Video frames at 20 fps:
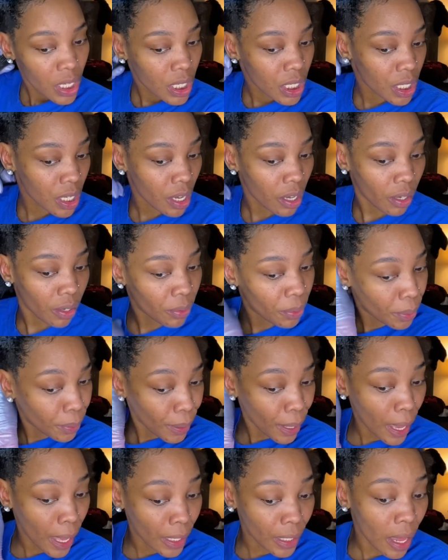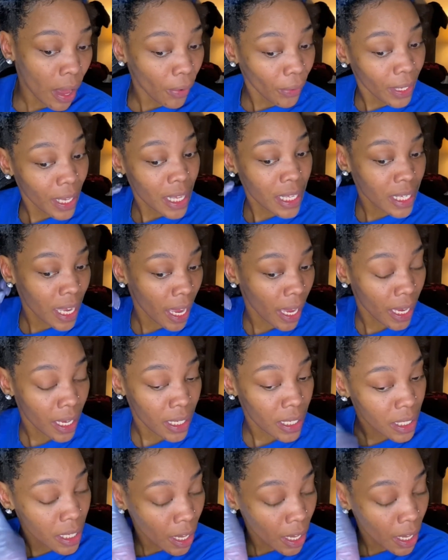So, how long it takes?